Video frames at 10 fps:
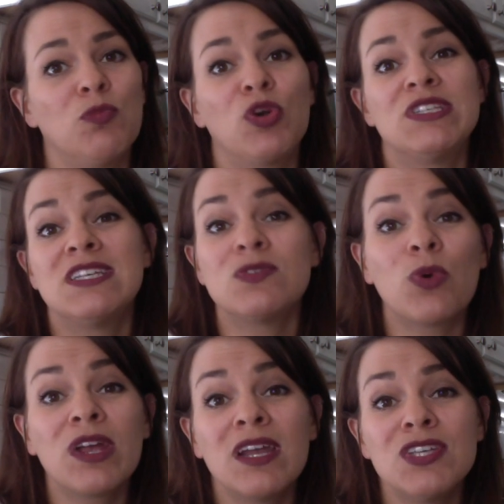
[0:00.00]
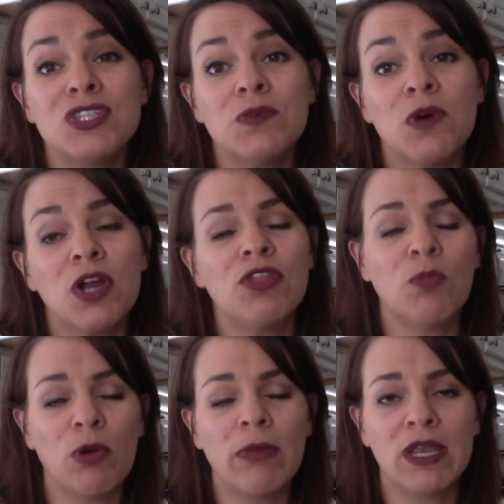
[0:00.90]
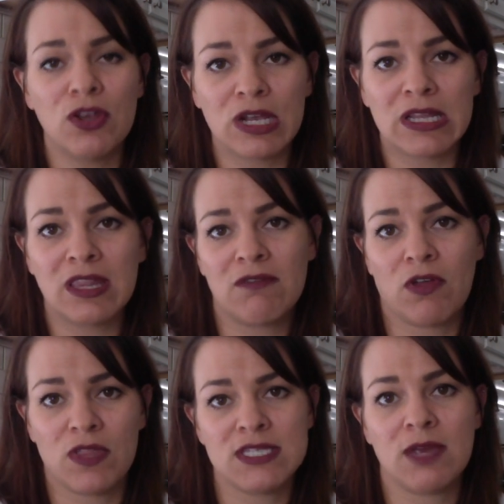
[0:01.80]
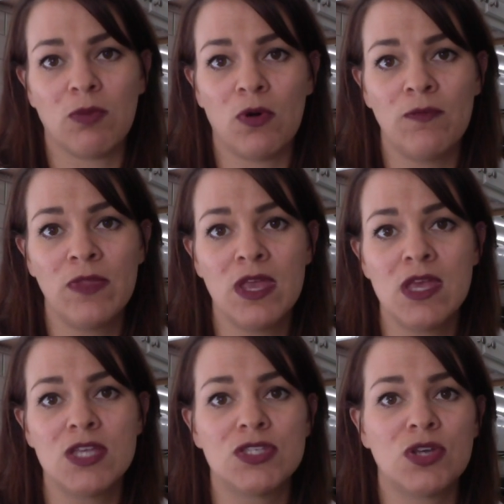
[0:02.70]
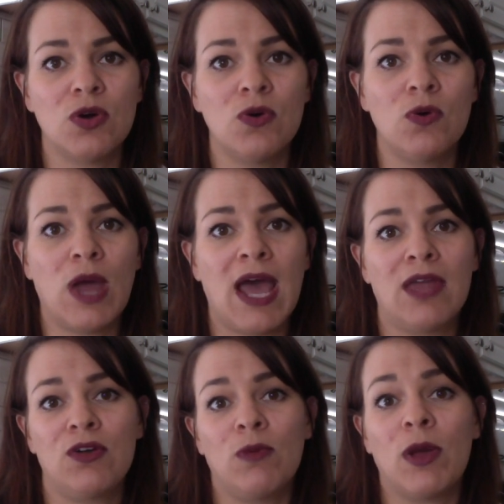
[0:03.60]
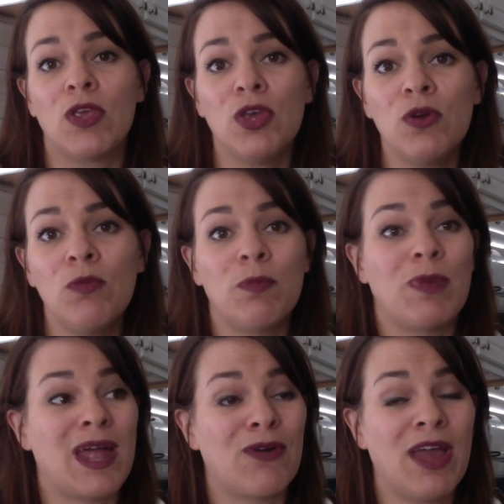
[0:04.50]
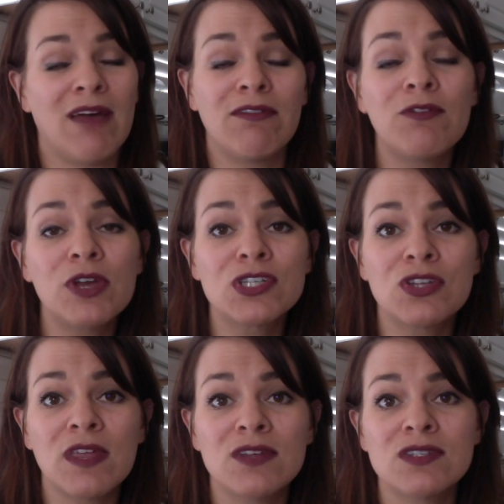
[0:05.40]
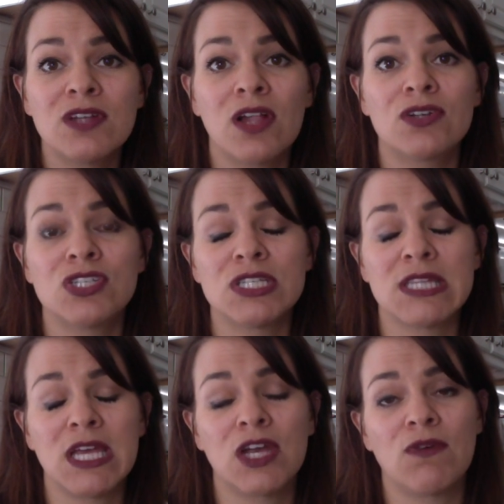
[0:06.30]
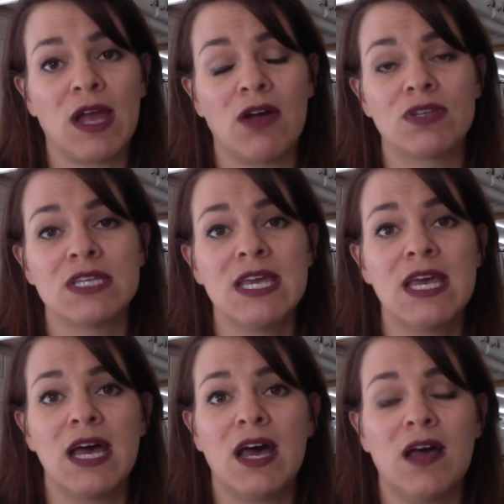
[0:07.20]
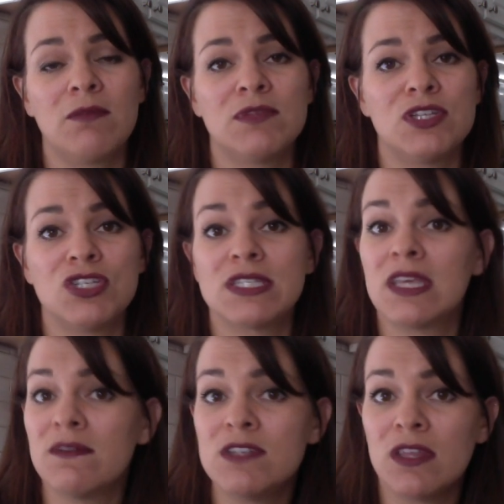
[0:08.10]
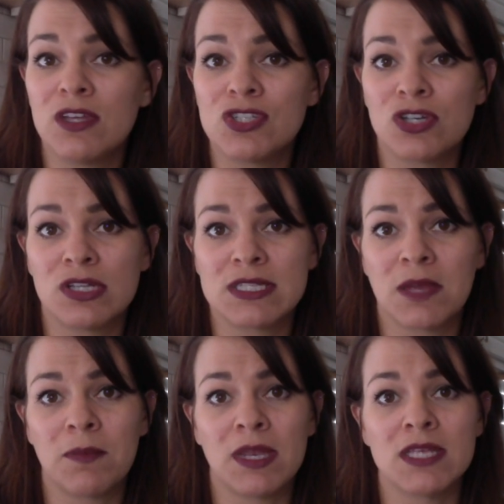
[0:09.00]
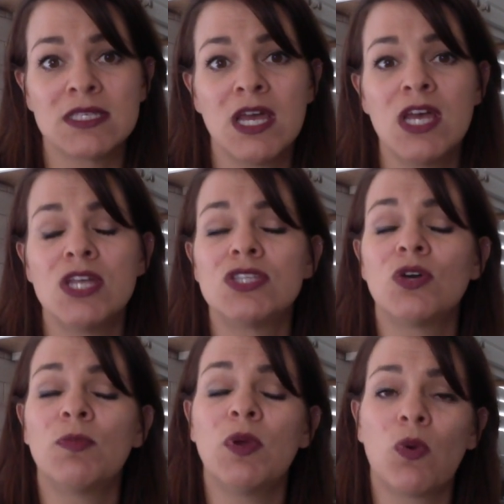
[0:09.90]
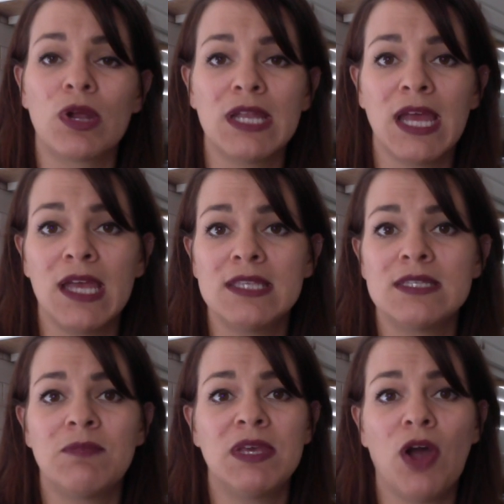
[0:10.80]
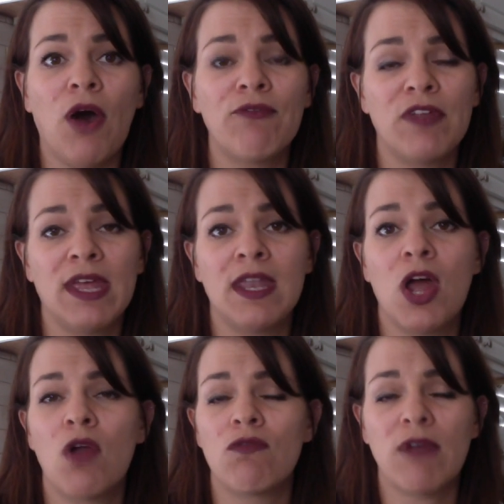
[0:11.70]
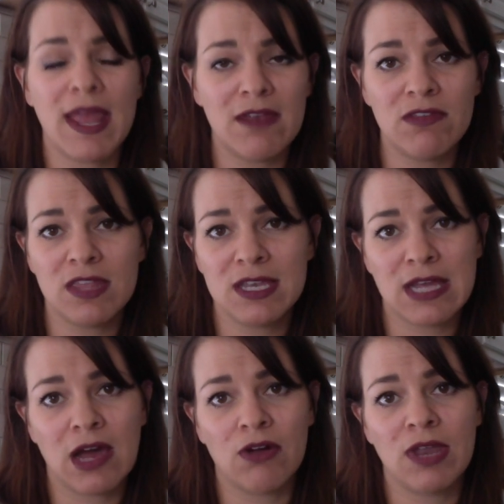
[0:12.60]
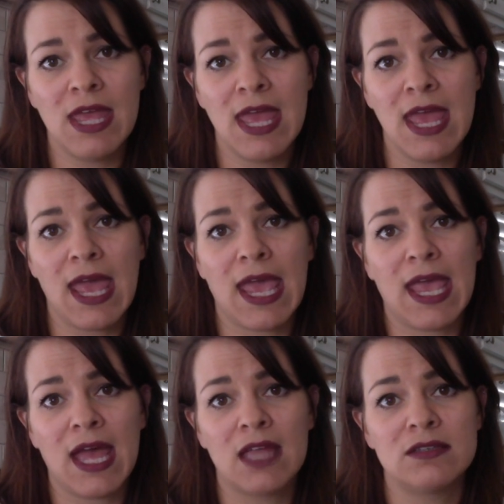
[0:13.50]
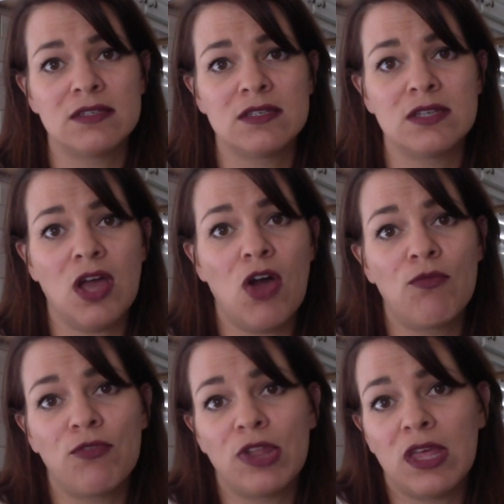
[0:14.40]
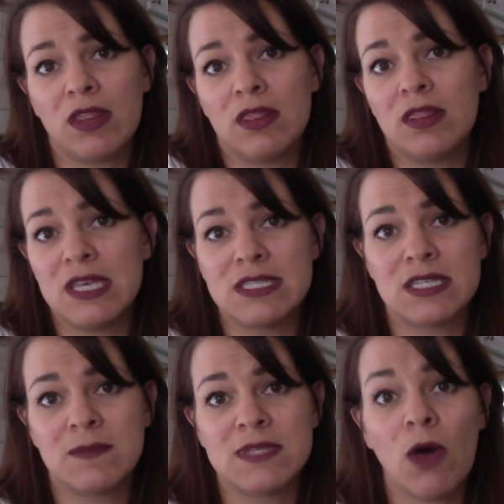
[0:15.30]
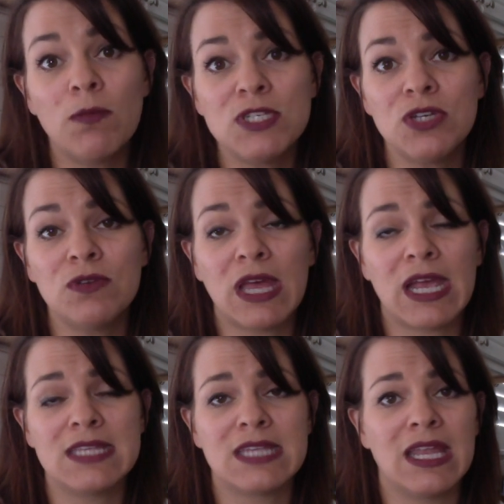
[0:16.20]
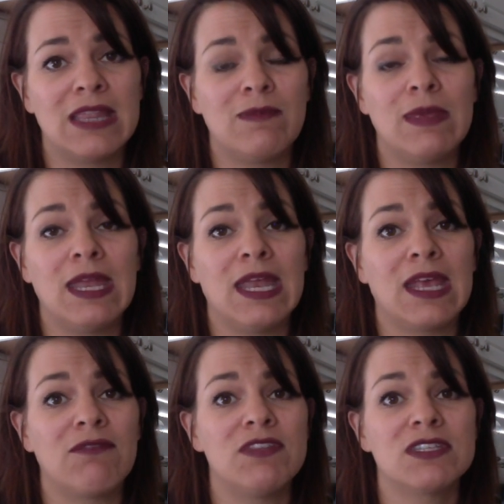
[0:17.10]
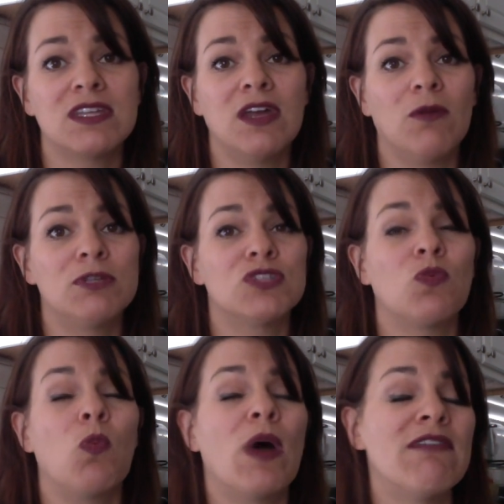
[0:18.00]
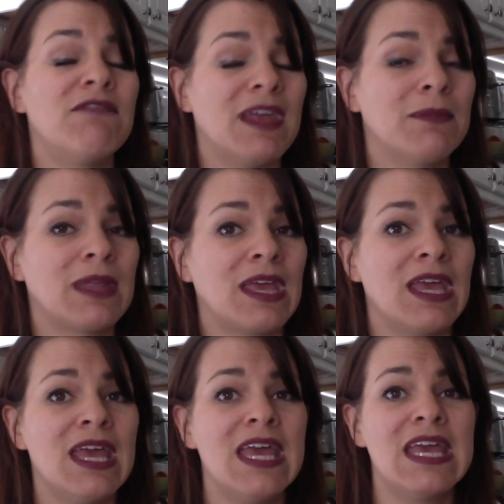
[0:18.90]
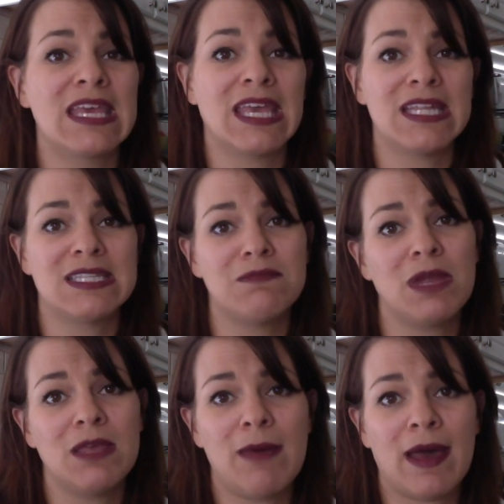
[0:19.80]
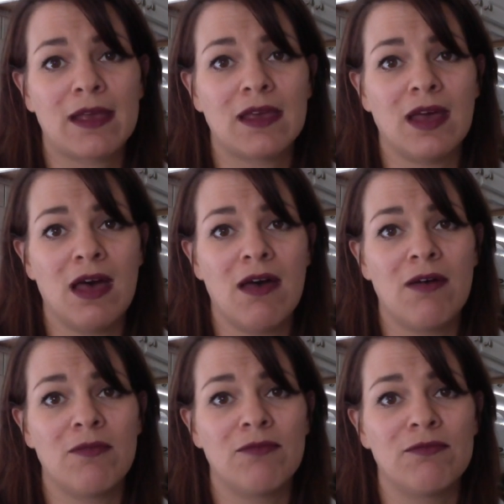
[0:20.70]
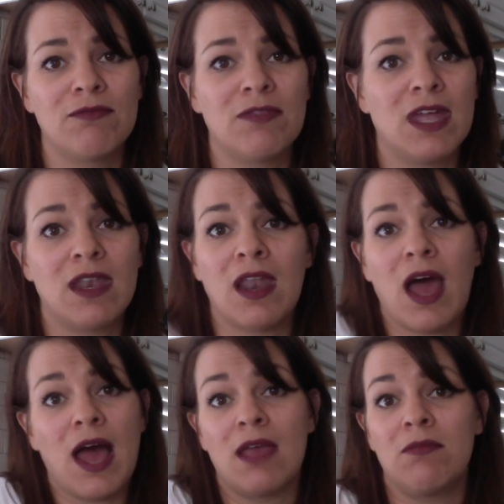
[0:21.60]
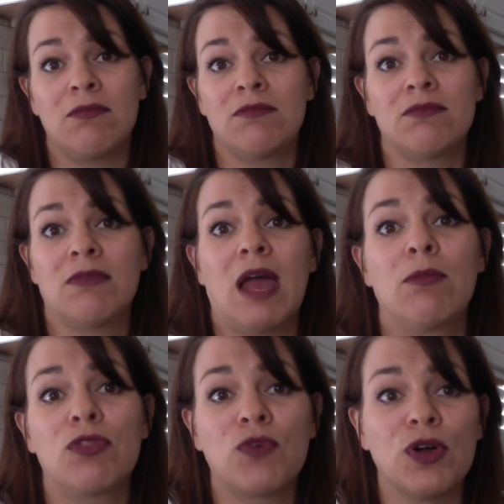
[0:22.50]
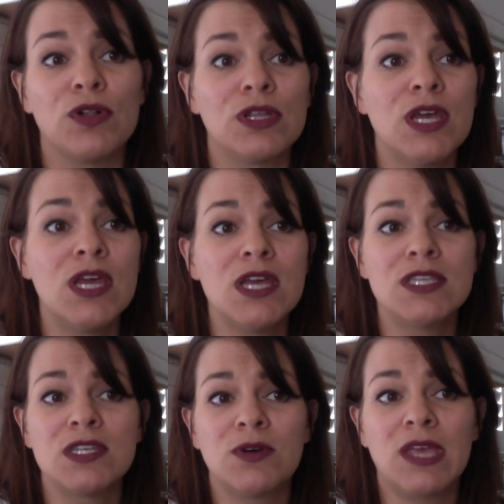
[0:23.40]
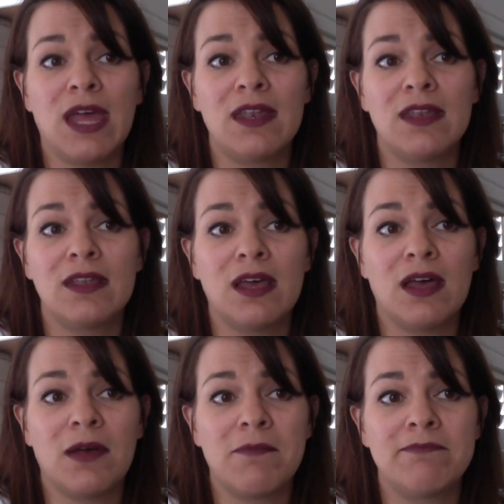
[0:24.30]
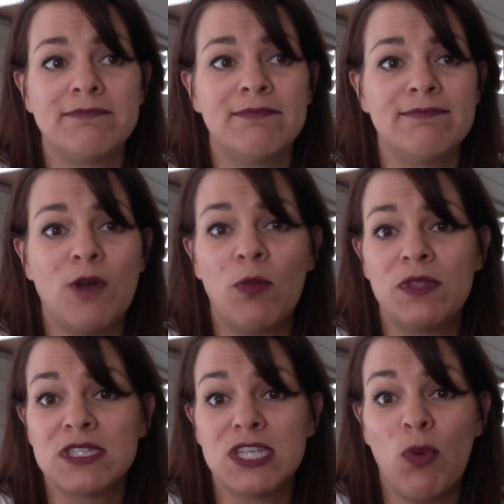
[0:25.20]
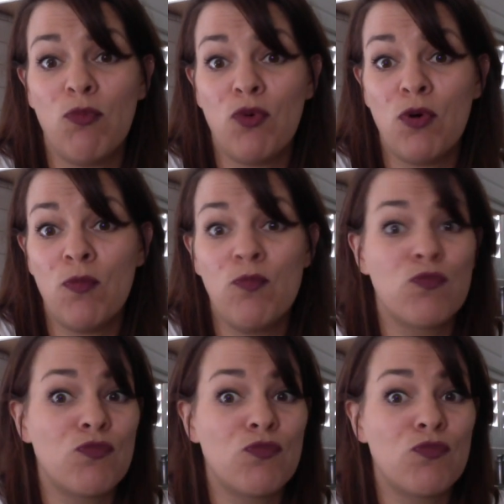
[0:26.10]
The more disorganized you are, the more money you're going to leave on the table. So I don't know about you, but I don't have a few extra $1,000 just laying around to just give to the insurance companies. So be organized, be confident, write everything down, and hopefully these tips helped you. Like I said in the beginning, if this can help just one family get some money back, then I'm thrilled. So again, hope this is helpful.